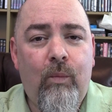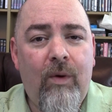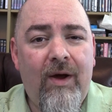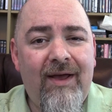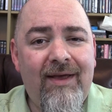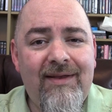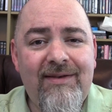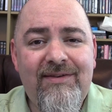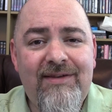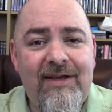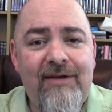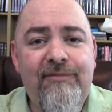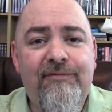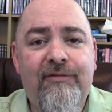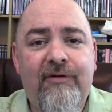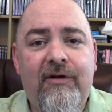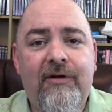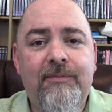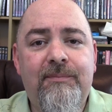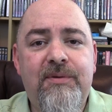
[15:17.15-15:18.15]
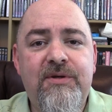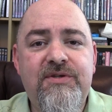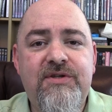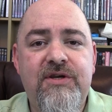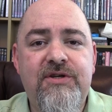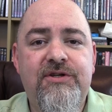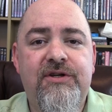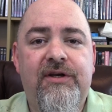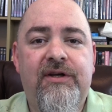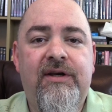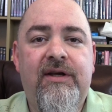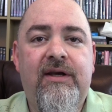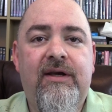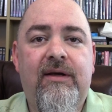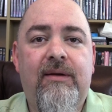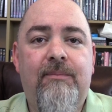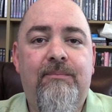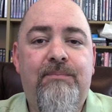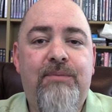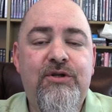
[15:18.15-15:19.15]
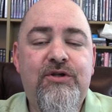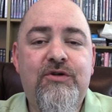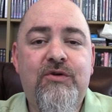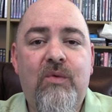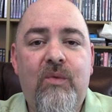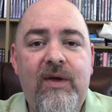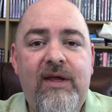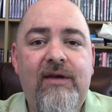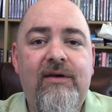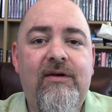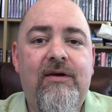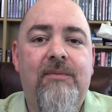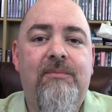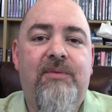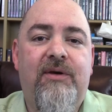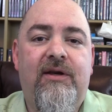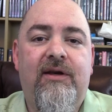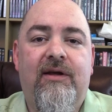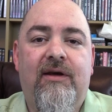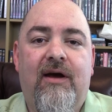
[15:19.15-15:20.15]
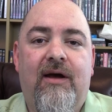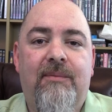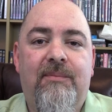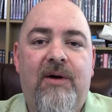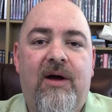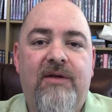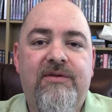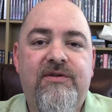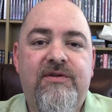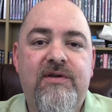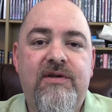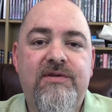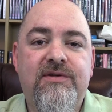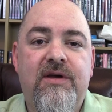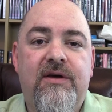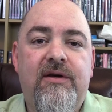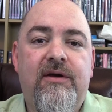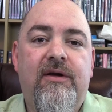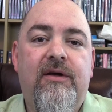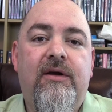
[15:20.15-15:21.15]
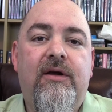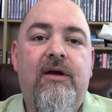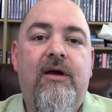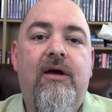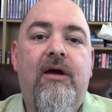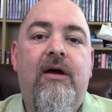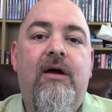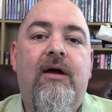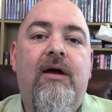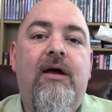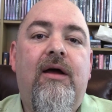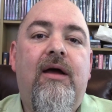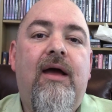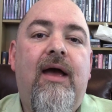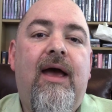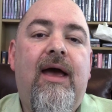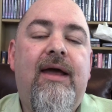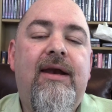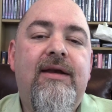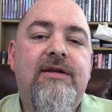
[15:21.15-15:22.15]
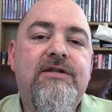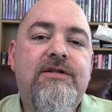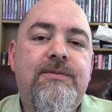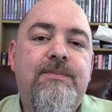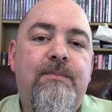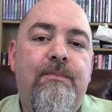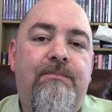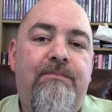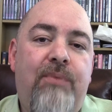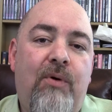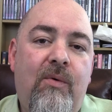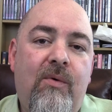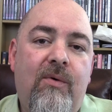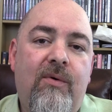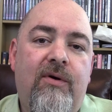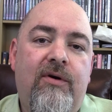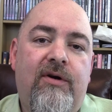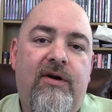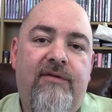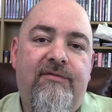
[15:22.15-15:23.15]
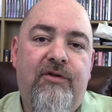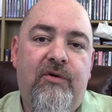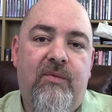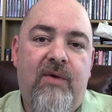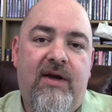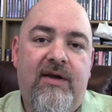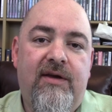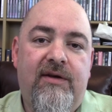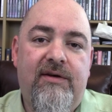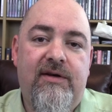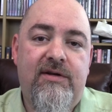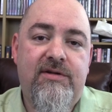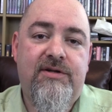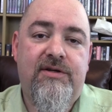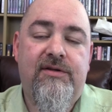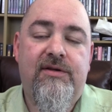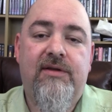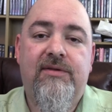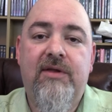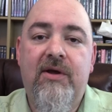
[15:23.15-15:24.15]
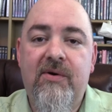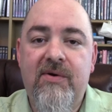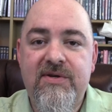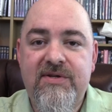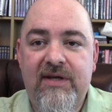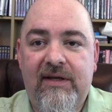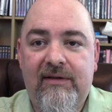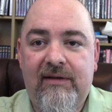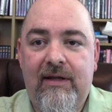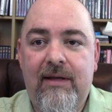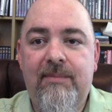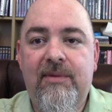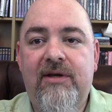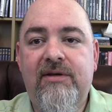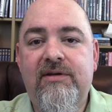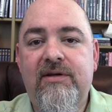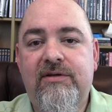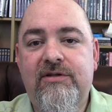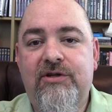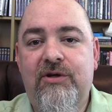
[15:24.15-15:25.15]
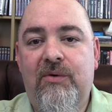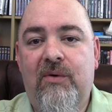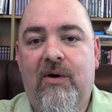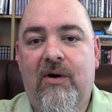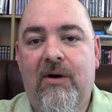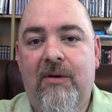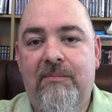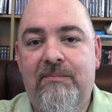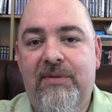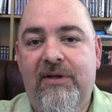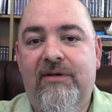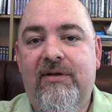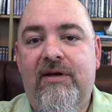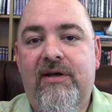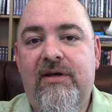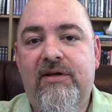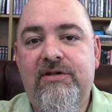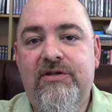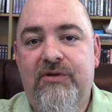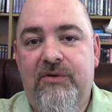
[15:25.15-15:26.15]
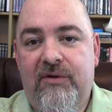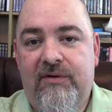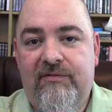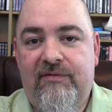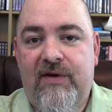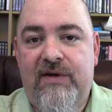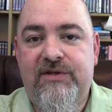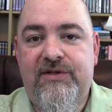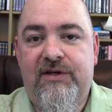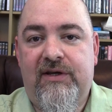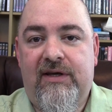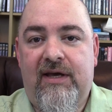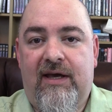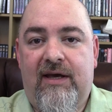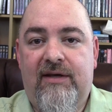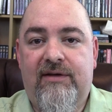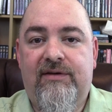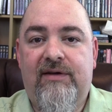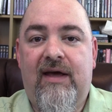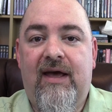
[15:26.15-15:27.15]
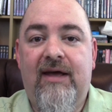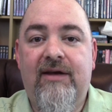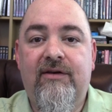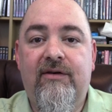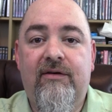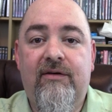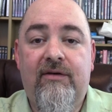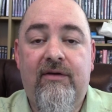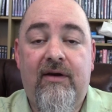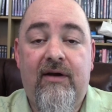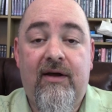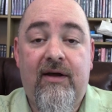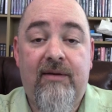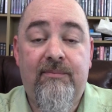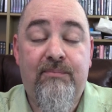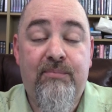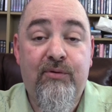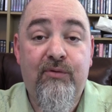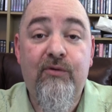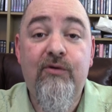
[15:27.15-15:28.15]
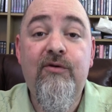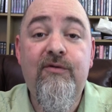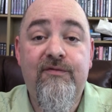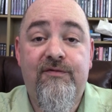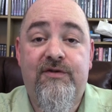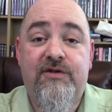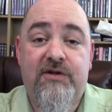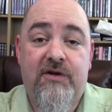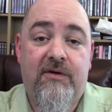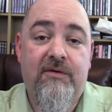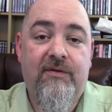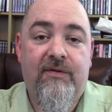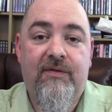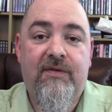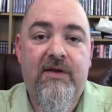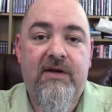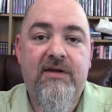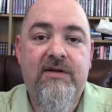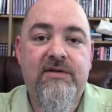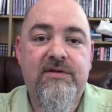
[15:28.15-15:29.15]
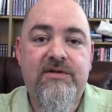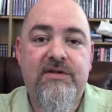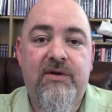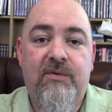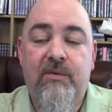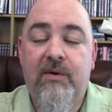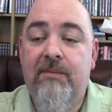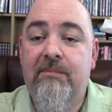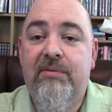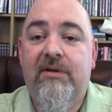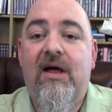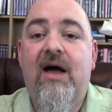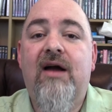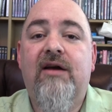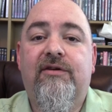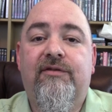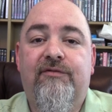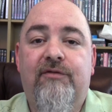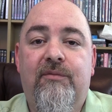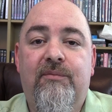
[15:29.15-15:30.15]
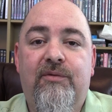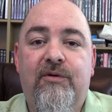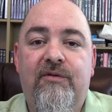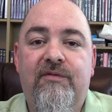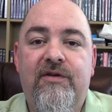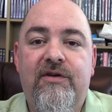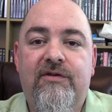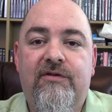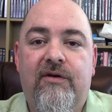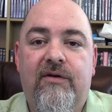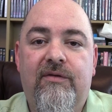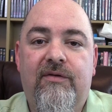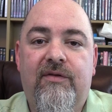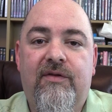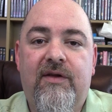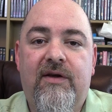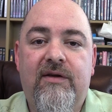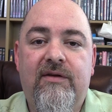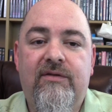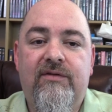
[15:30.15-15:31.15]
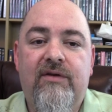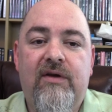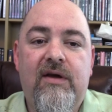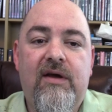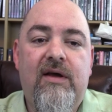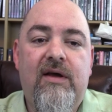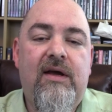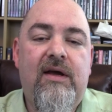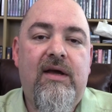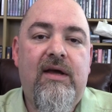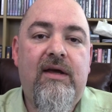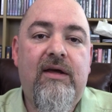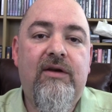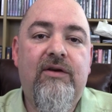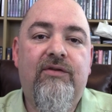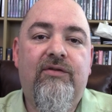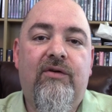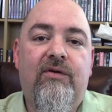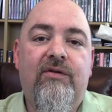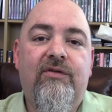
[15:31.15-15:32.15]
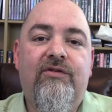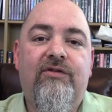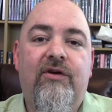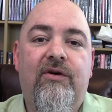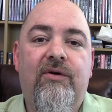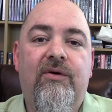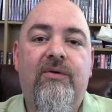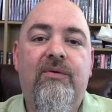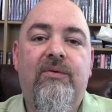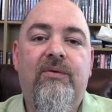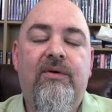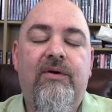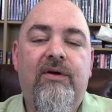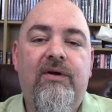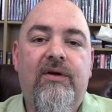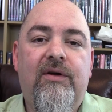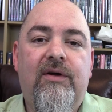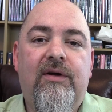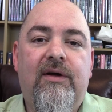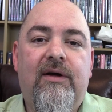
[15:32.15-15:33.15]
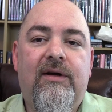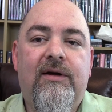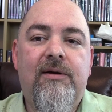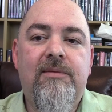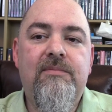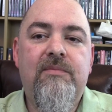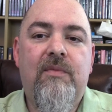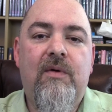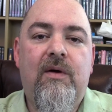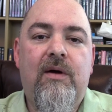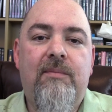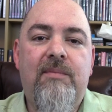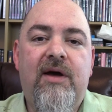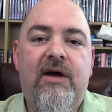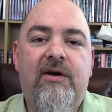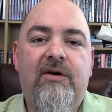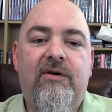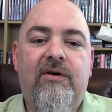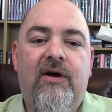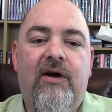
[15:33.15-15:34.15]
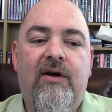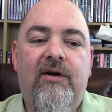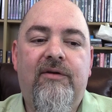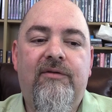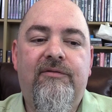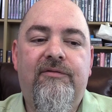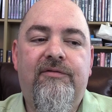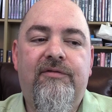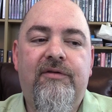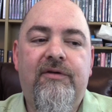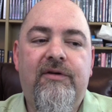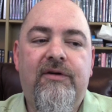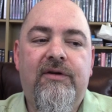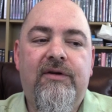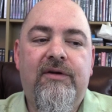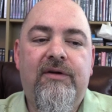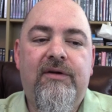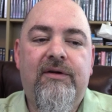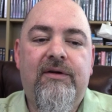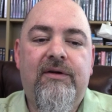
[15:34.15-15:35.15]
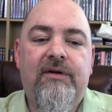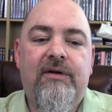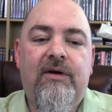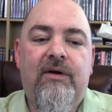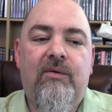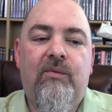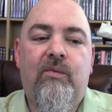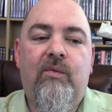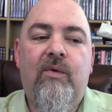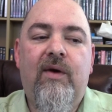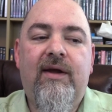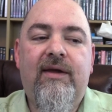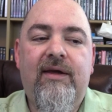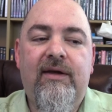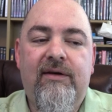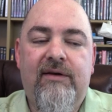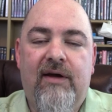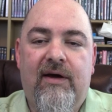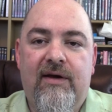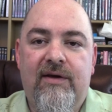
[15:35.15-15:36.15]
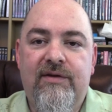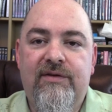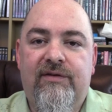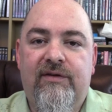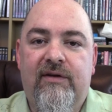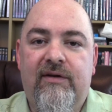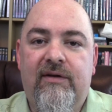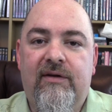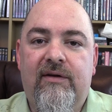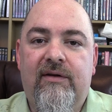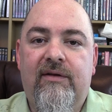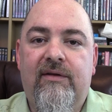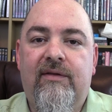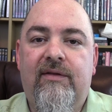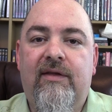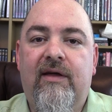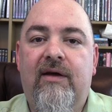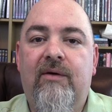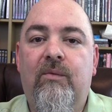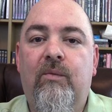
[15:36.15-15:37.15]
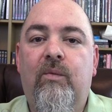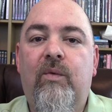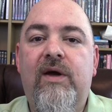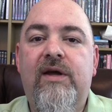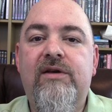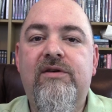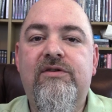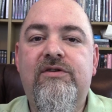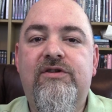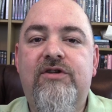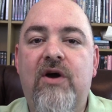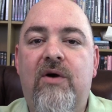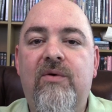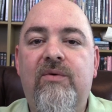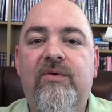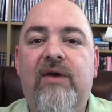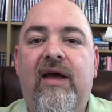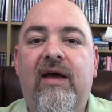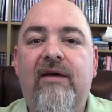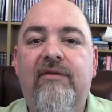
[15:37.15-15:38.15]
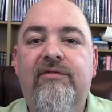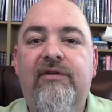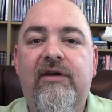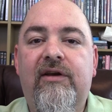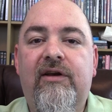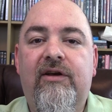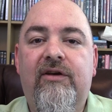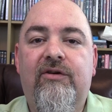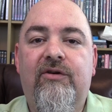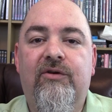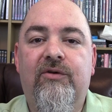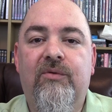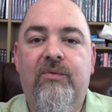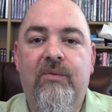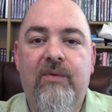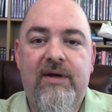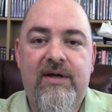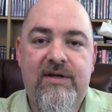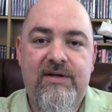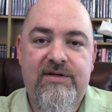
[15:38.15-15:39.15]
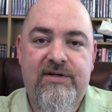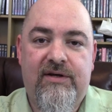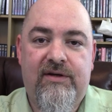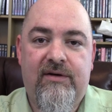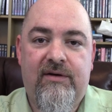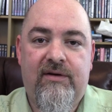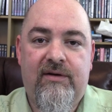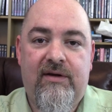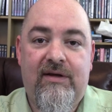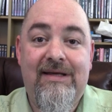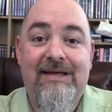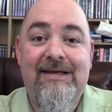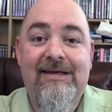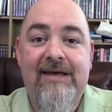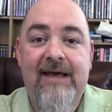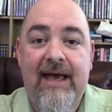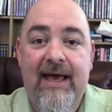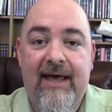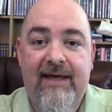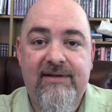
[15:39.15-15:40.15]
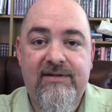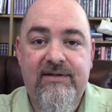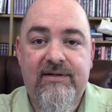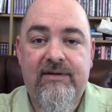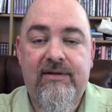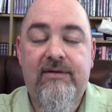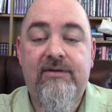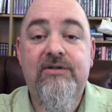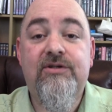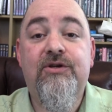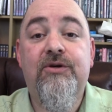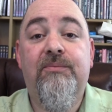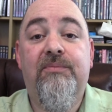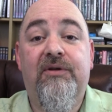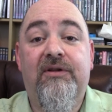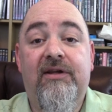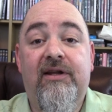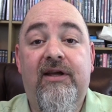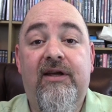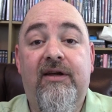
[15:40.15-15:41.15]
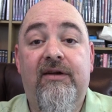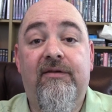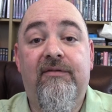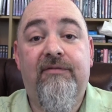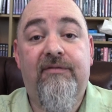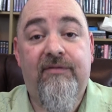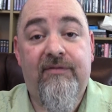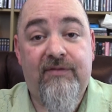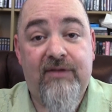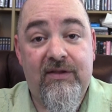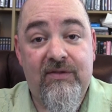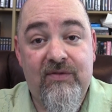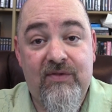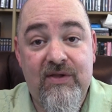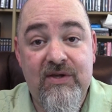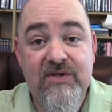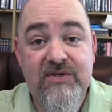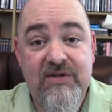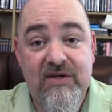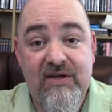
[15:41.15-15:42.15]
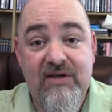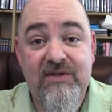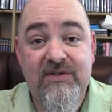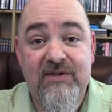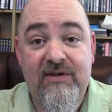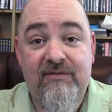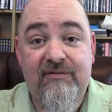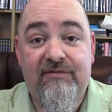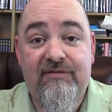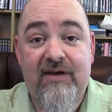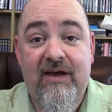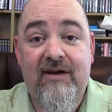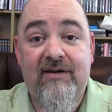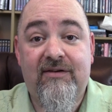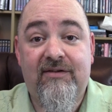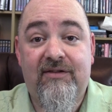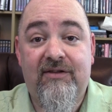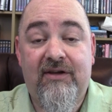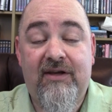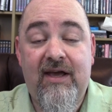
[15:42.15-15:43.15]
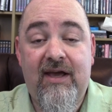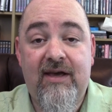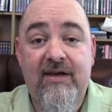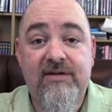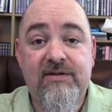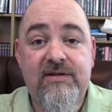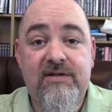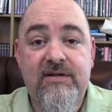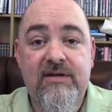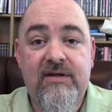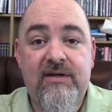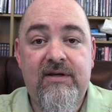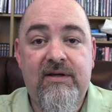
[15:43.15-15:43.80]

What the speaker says: a default position between competing hypotheses, and it's born of the recognition that there is a limit to our ability to investigate and prove certain things, that we're blocked from proving certain things. It is also a matter of recognizing that we don't have any good reason yet to believe that this is in fact the case.